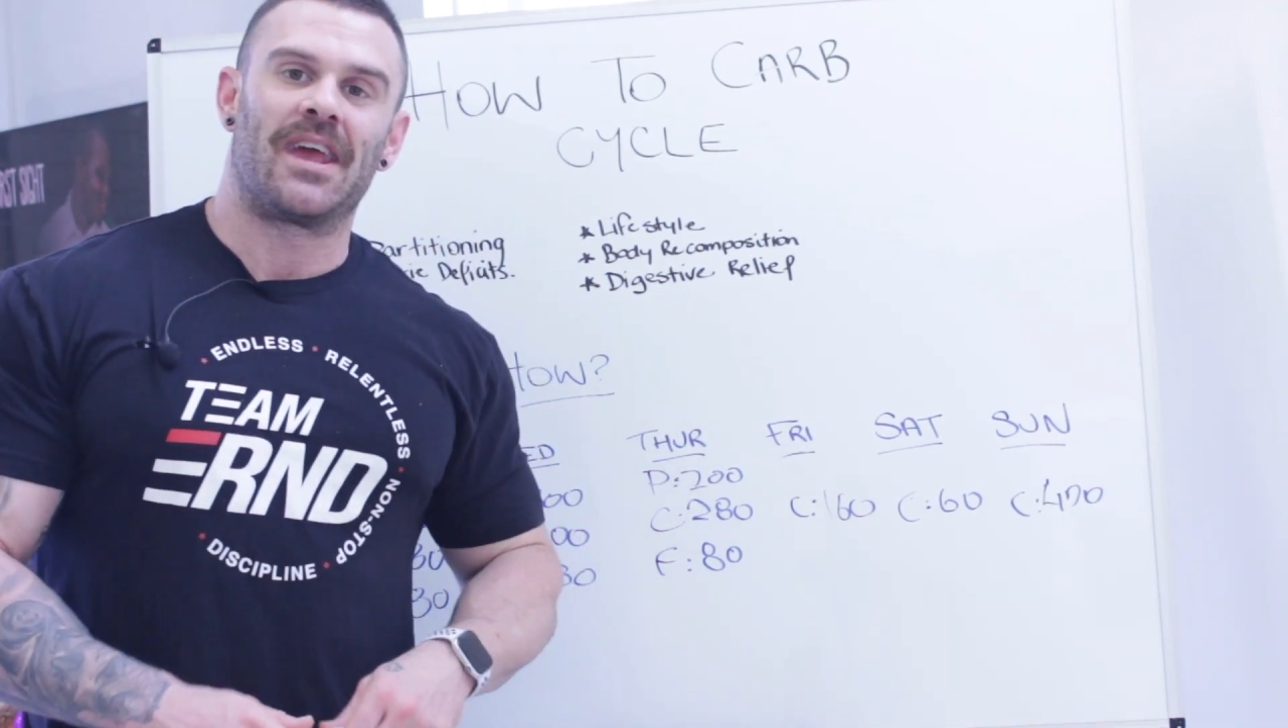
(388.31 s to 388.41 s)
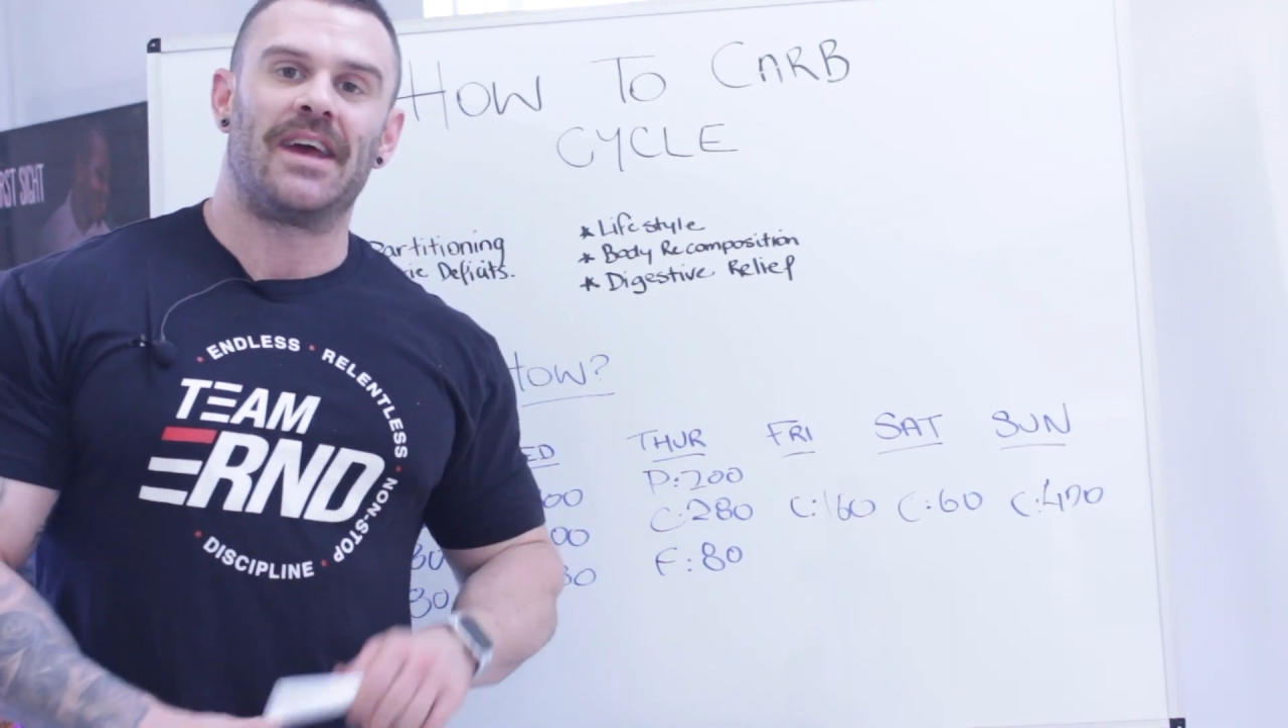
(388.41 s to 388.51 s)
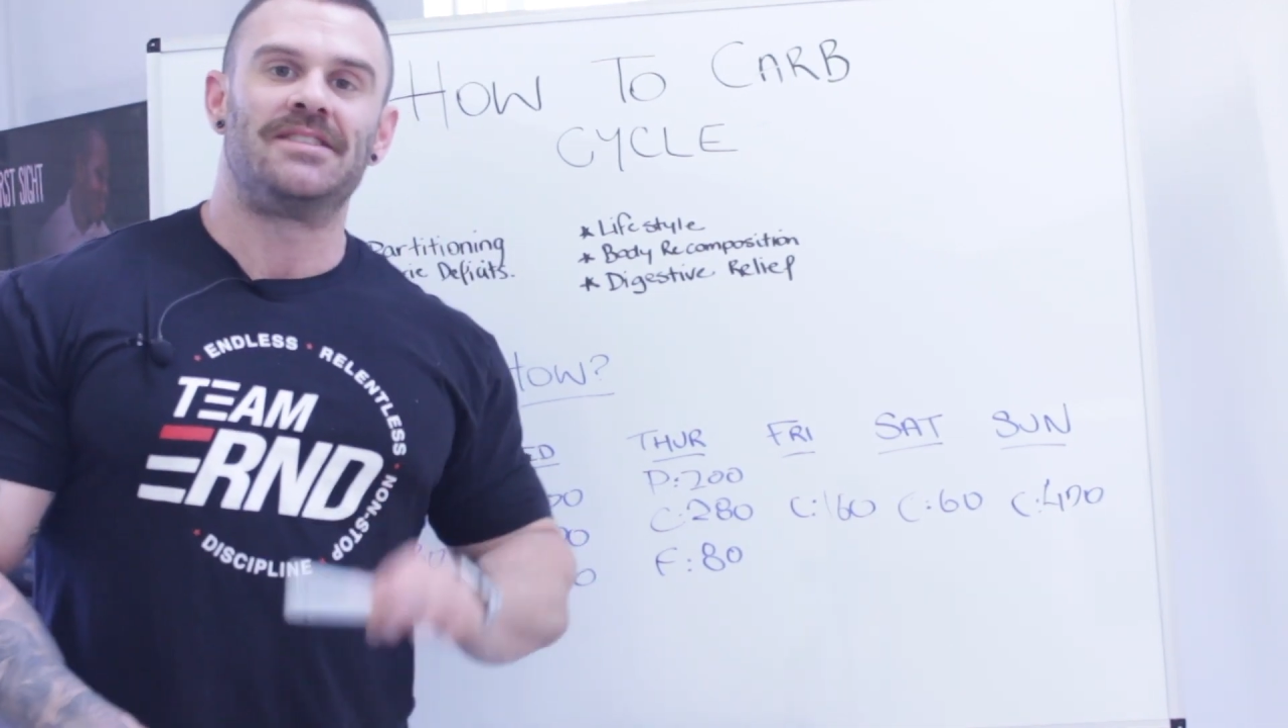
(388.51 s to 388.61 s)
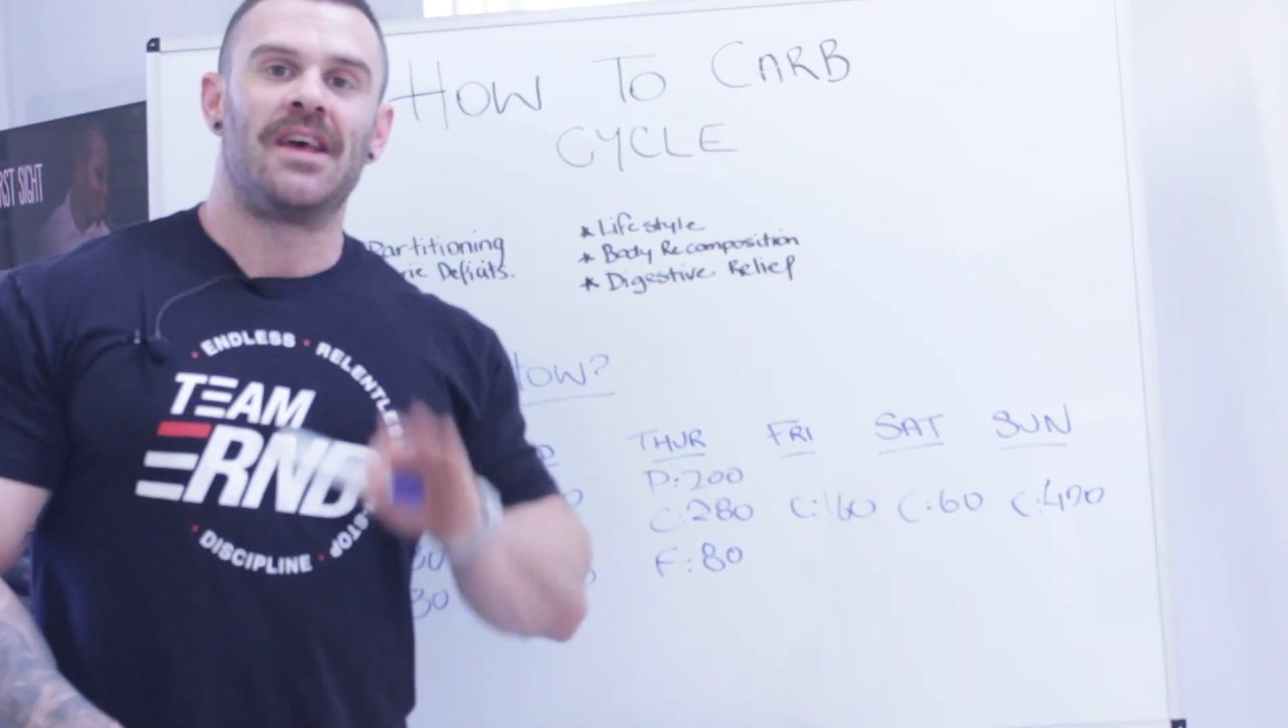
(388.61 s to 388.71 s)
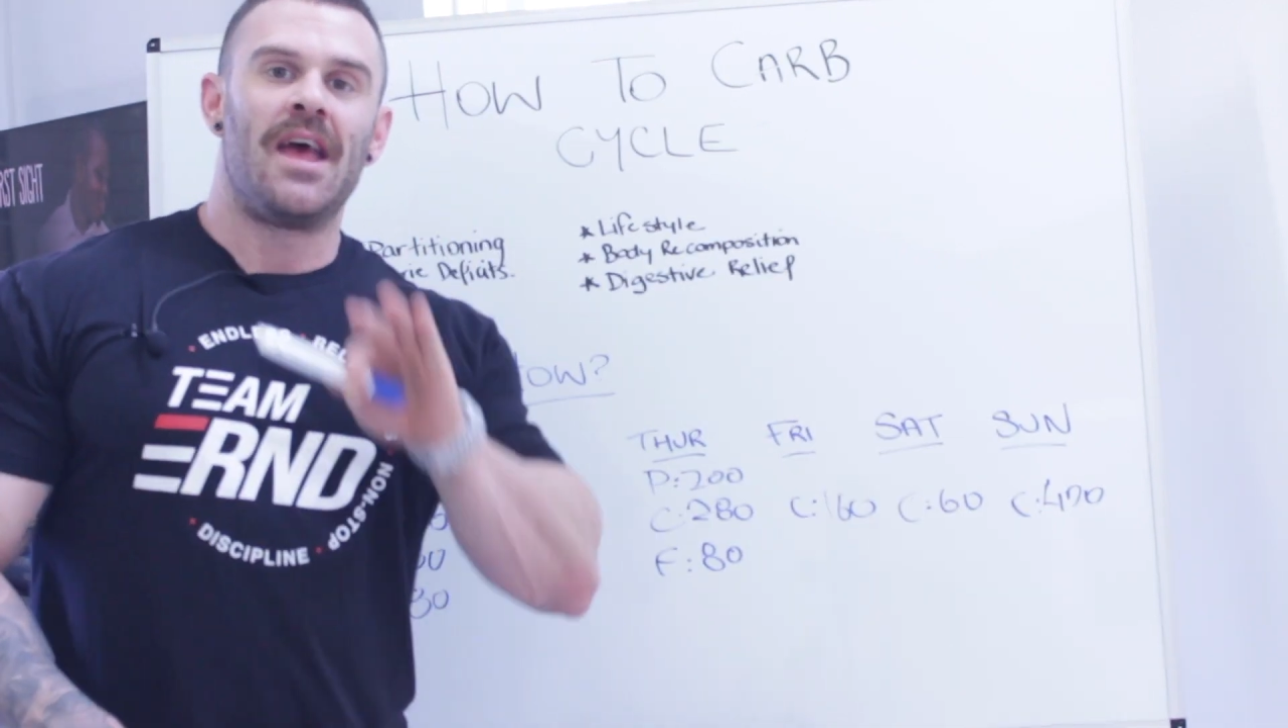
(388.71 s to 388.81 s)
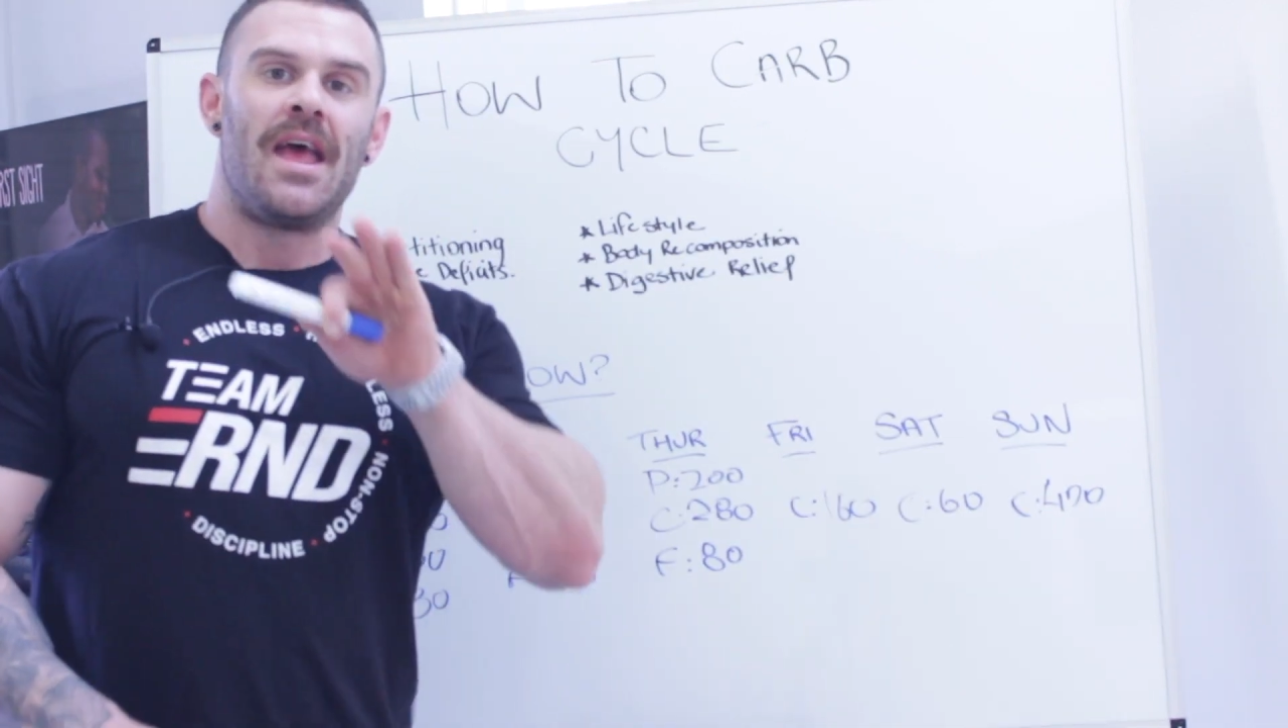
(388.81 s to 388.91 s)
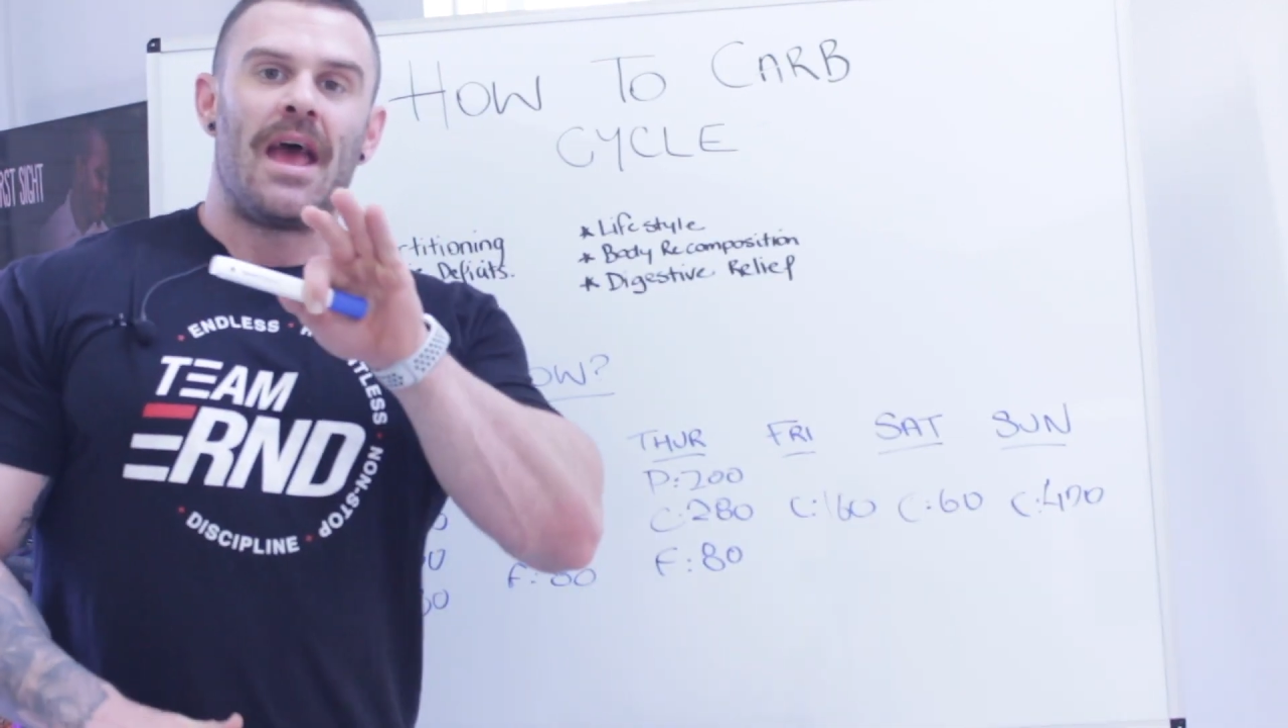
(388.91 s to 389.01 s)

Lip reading: case